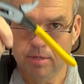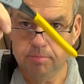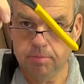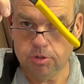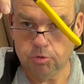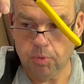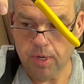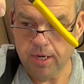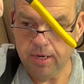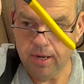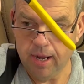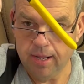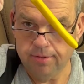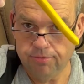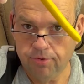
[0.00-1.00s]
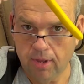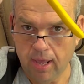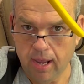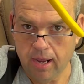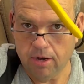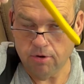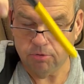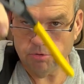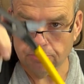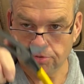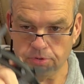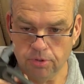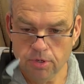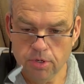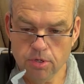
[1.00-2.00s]
between the ends of the handles.
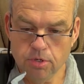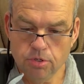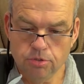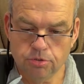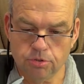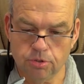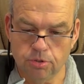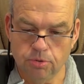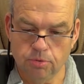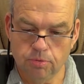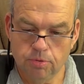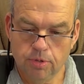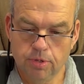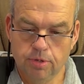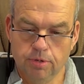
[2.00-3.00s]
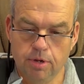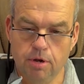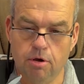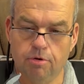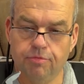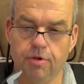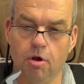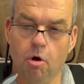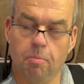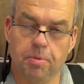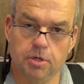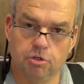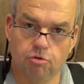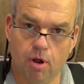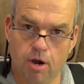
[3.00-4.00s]
So, you know, if you're
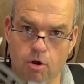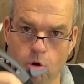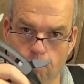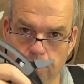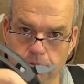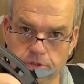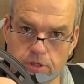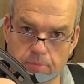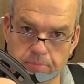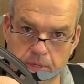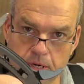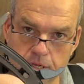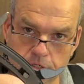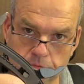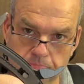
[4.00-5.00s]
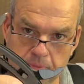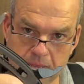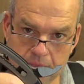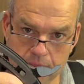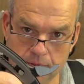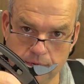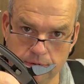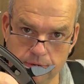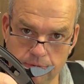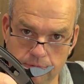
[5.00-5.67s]
trying to open something this big,